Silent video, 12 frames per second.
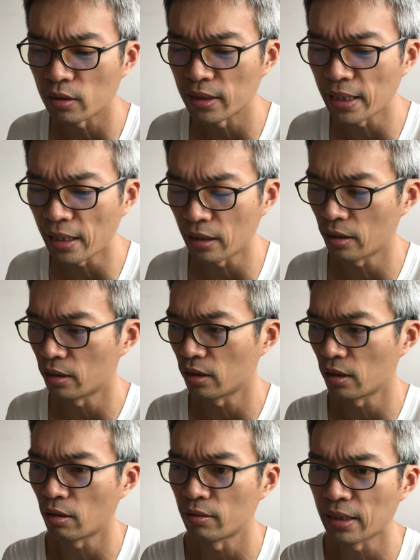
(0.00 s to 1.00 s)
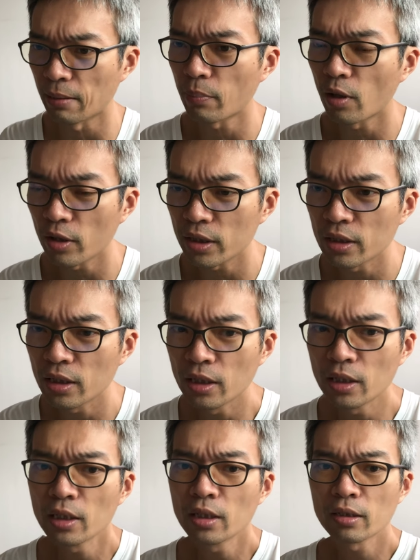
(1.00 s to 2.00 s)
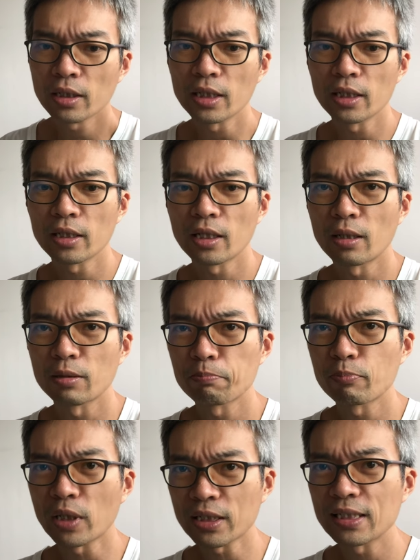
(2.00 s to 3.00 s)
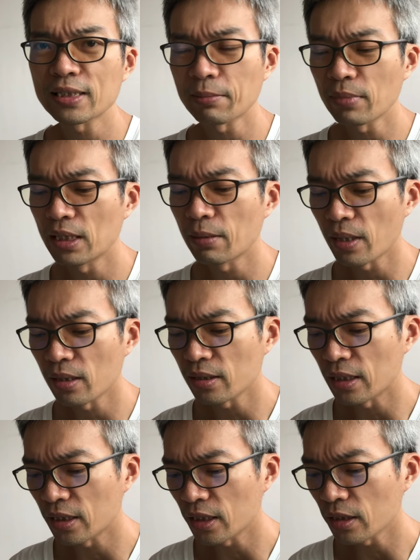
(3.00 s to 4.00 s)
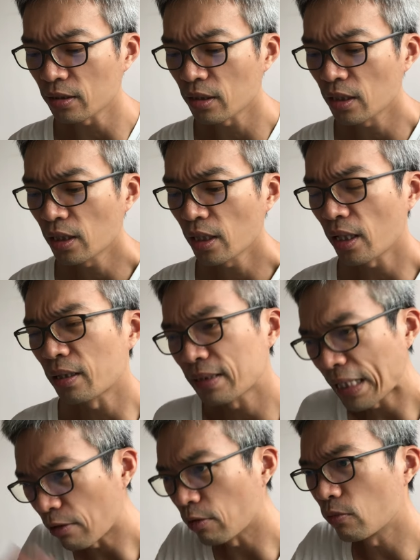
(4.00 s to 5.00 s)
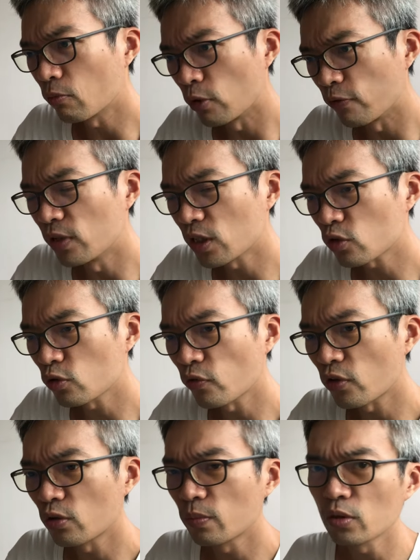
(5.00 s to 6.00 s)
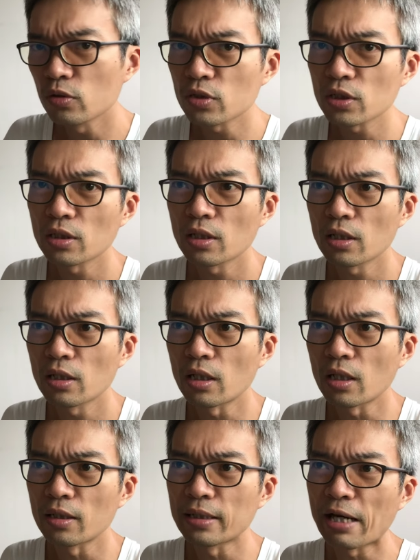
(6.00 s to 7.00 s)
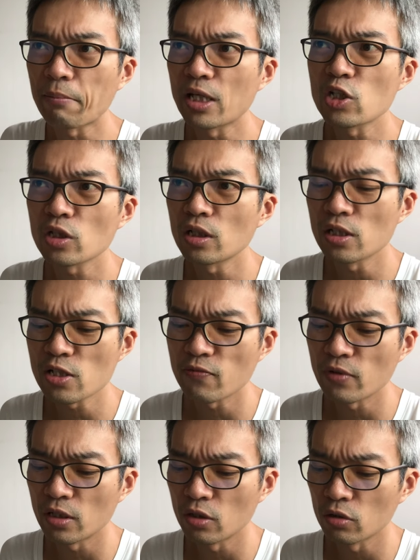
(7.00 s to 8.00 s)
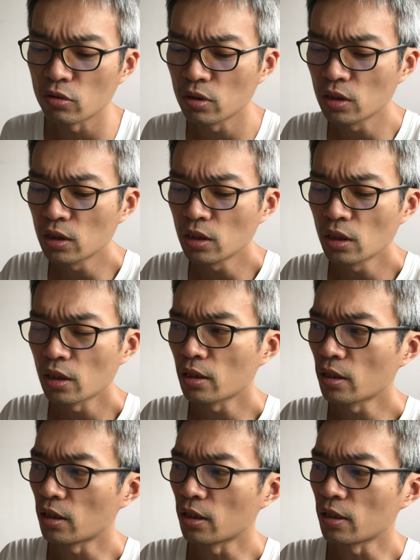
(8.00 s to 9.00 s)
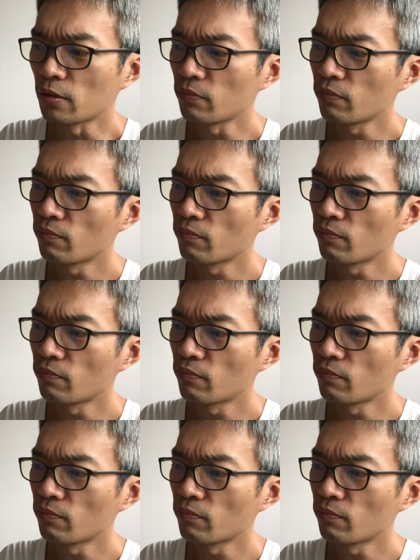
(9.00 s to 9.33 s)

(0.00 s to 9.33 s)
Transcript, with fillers: on that uh, on that point. Okay, uh, practice some independent thinking. That with these two variables uh, that I mentioned in this video, uh,